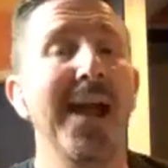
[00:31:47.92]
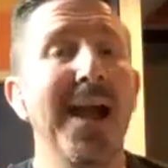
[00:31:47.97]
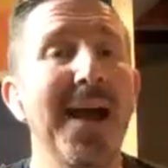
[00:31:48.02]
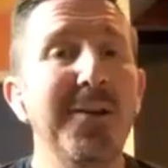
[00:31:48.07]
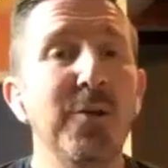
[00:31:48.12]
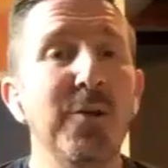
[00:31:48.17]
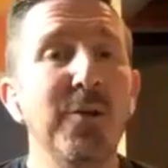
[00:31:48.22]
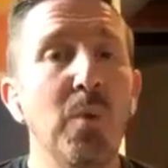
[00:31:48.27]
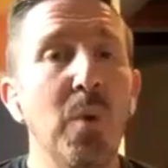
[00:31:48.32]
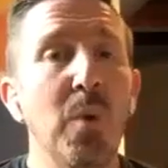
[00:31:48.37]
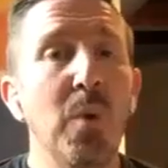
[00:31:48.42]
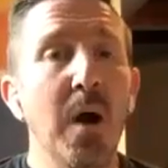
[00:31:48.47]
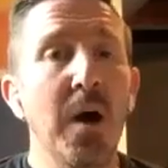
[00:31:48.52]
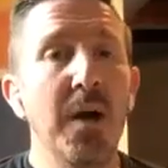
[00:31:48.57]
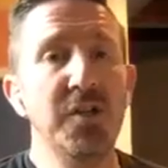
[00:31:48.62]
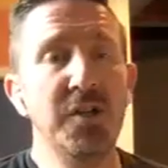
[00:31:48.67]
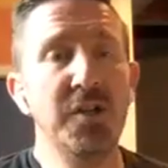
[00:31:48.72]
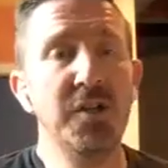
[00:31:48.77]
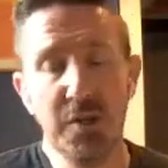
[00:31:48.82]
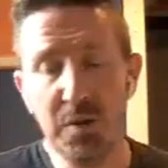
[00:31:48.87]
and
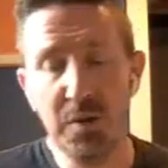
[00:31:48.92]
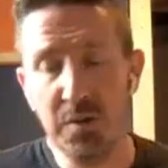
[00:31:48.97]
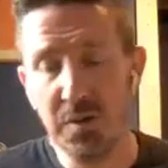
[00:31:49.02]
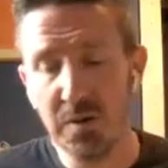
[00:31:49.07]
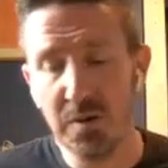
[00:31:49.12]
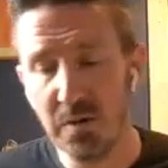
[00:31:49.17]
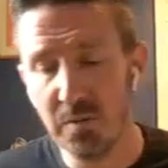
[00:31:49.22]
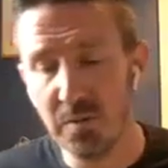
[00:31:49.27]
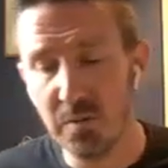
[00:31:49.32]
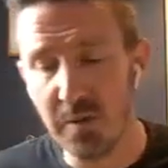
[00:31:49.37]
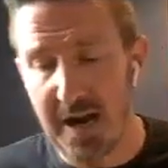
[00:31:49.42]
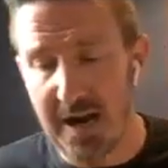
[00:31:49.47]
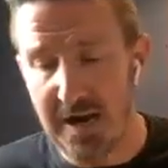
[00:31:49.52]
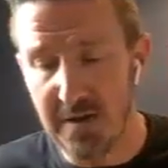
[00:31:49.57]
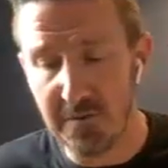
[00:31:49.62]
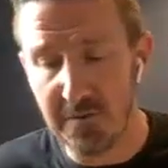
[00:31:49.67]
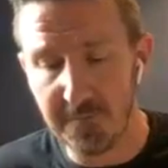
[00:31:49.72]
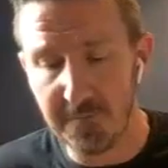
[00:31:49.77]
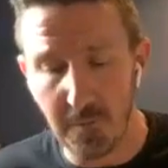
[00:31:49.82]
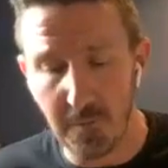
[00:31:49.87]
1 to the
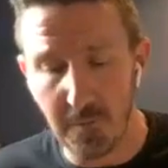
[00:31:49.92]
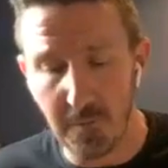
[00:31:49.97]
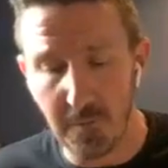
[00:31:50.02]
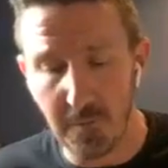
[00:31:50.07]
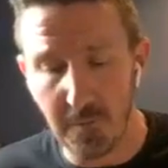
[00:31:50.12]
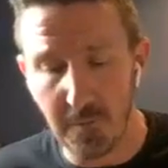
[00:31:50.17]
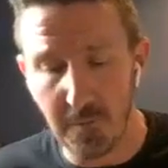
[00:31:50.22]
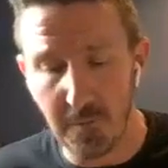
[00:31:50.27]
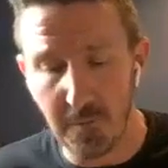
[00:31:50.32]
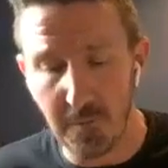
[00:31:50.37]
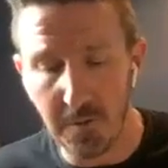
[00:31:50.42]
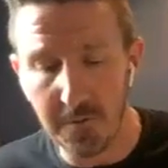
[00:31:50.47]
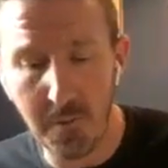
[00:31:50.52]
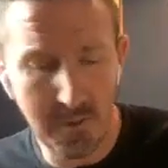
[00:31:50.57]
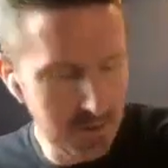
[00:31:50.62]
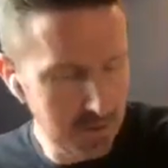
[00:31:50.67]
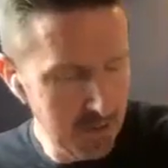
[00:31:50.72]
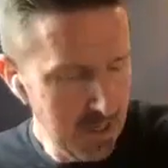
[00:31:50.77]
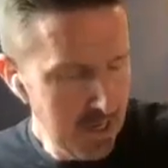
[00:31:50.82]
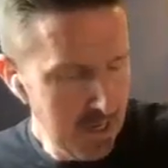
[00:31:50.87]
right for
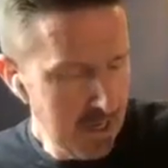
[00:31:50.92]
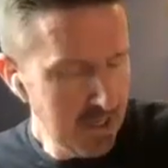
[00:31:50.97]
4,